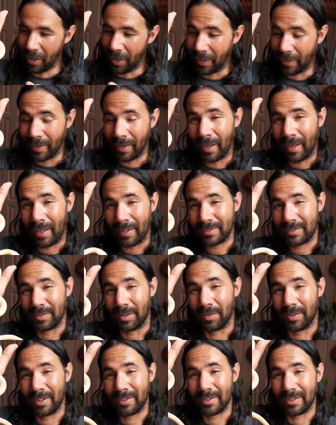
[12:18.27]
Alright guys,
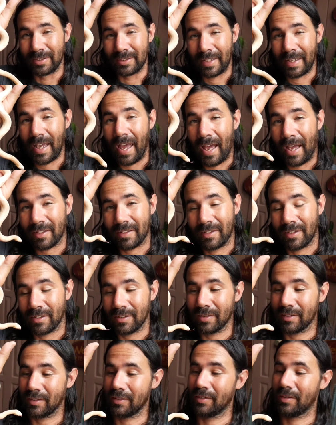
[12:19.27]
so this is
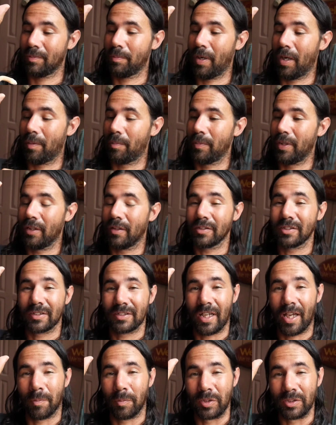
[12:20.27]
Cactus, my male
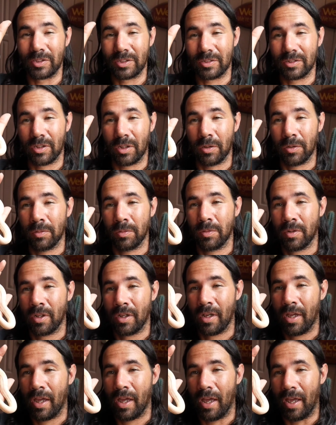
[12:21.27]
salmon snow,
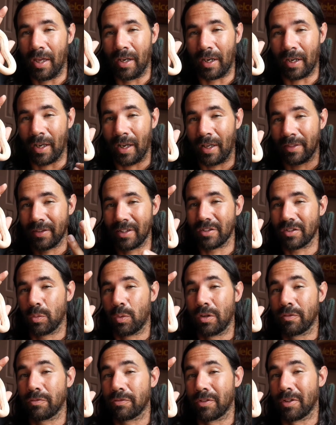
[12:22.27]
and I got this
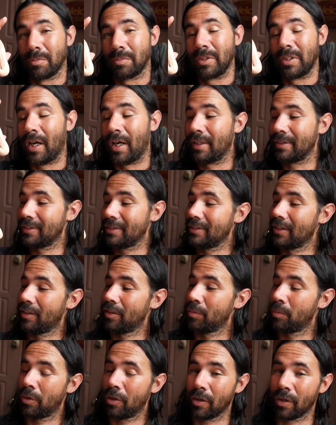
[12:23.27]
one from Don
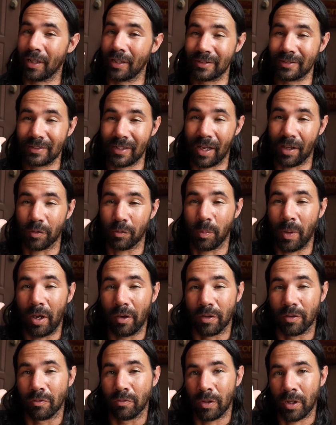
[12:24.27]
Sutterberg at South
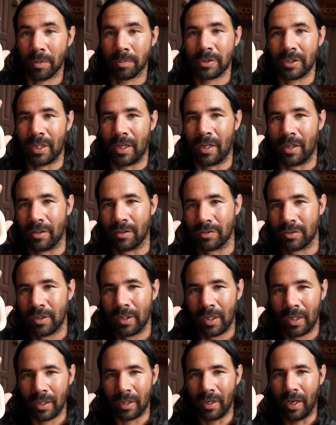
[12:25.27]
Mountain Reptiles.
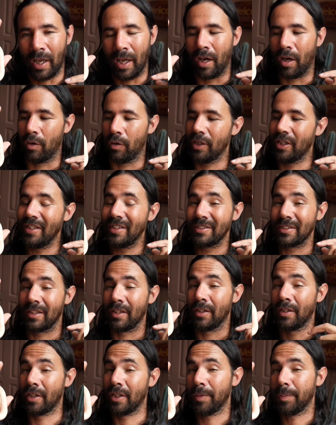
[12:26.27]
Now he's
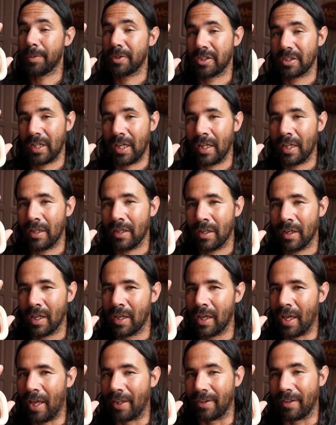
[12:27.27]
in deep shed
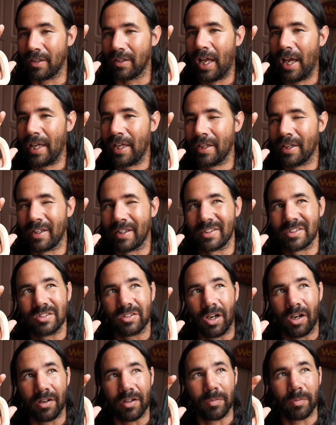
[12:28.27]
and the lighting is
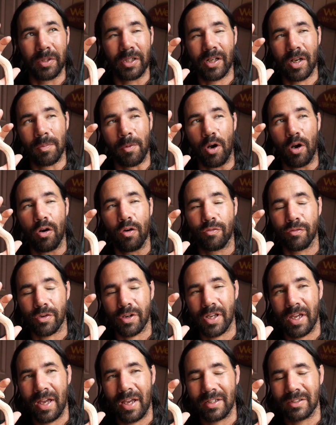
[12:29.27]
starting to become an
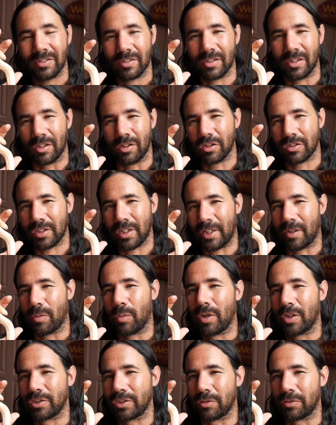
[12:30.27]
overcast. It looks like it
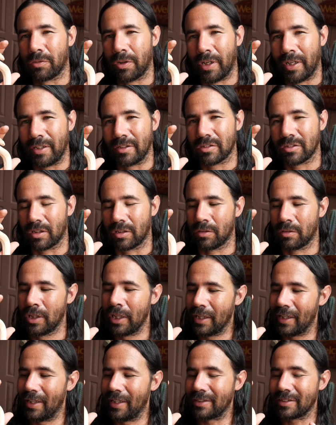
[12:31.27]
wants to rain, so
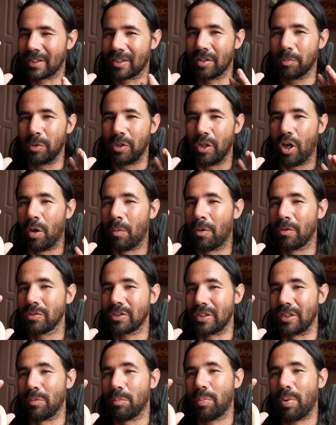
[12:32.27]
it's going to be
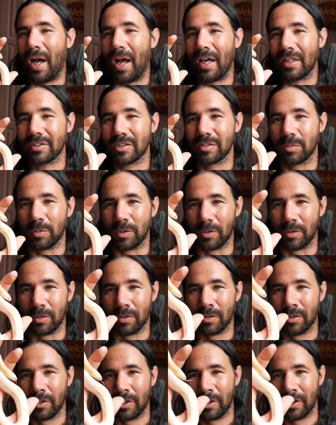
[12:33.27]
almost impossible
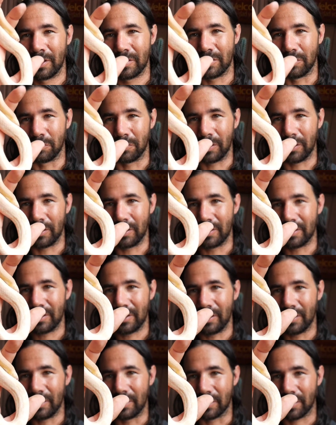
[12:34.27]
to really
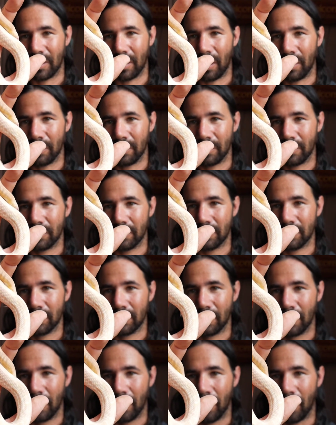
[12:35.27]
see his colors.
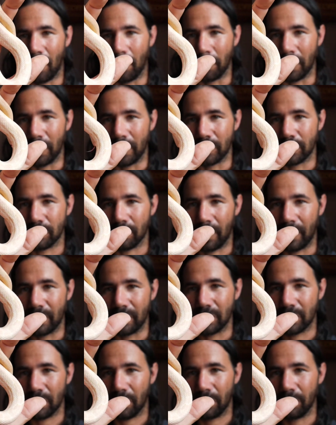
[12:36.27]
I'm going to try
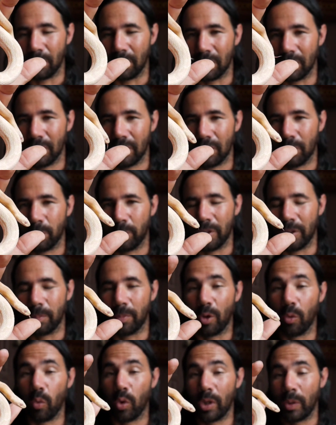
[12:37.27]
and show you a little bit,
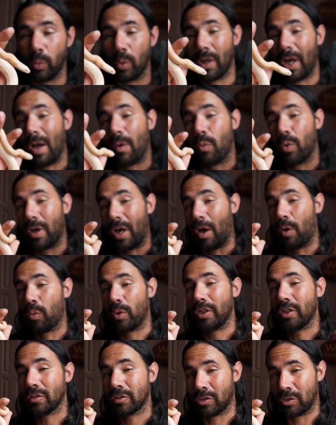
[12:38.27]
but what I
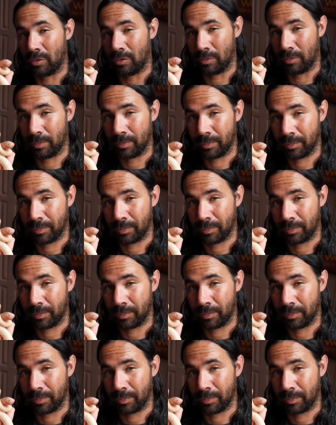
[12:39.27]
will do,